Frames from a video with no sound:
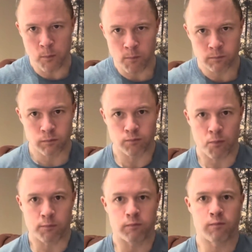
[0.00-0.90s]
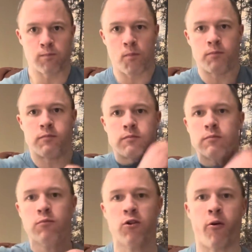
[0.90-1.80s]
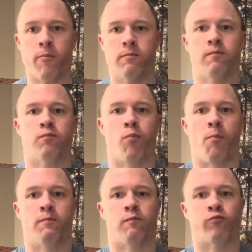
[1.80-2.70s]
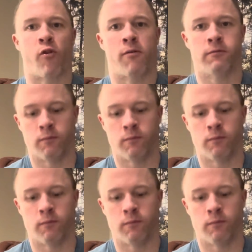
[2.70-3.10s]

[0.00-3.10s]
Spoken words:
When I decided to do that reverse diet a few months ago,